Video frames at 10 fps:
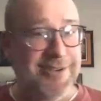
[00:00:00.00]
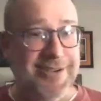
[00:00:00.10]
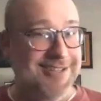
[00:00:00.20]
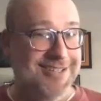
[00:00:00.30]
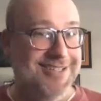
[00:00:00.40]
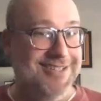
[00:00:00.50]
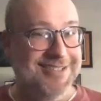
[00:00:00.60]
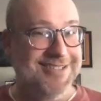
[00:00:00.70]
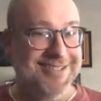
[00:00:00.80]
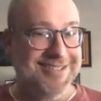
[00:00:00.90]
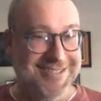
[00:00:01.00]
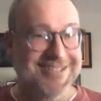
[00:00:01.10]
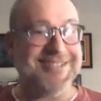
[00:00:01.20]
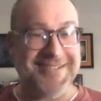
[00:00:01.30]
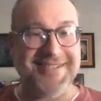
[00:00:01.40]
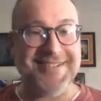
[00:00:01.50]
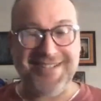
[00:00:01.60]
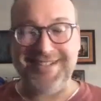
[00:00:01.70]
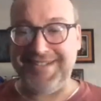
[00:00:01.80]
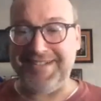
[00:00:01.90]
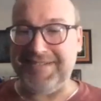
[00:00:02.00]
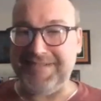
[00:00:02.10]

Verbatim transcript: No, no, no. It's yeah. So